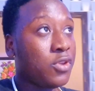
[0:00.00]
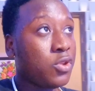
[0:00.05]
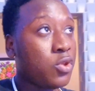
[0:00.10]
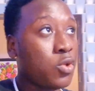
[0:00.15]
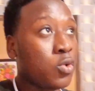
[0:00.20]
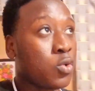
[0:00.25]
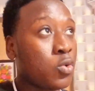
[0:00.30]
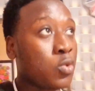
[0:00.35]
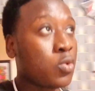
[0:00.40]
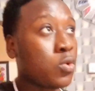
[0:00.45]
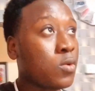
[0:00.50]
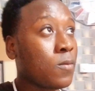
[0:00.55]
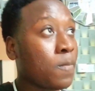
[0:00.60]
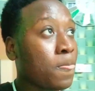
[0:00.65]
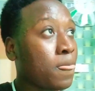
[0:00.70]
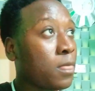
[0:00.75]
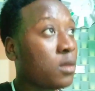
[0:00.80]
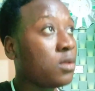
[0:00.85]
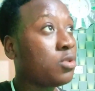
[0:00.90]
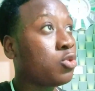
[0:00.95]
this video,
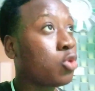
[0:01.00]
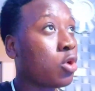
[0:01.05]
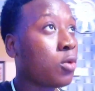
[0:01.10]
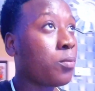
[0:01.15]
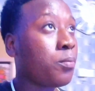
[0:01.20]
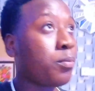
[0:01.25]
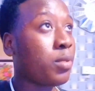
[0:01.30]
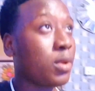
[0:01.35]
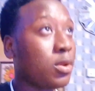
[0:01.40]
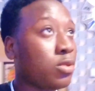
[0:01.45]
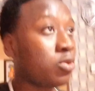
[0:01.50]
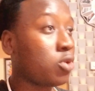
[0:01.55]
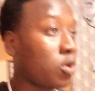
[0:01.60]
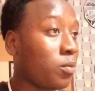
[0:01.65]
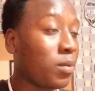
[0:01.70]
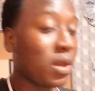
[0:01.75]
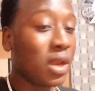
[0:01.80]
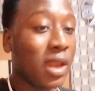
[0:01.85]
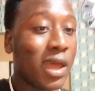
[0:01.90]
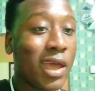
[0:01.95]
drop
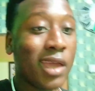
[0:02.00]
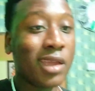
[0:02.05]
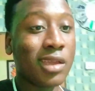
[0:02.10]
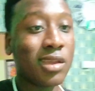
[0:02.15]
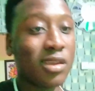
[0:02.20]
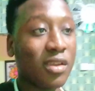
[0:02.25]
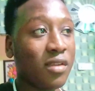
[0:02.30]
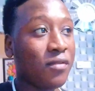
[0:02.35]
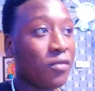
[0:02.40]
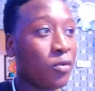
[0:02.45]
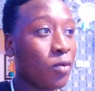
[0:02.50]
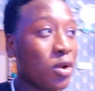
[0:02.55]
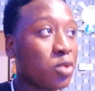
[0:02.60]
a like.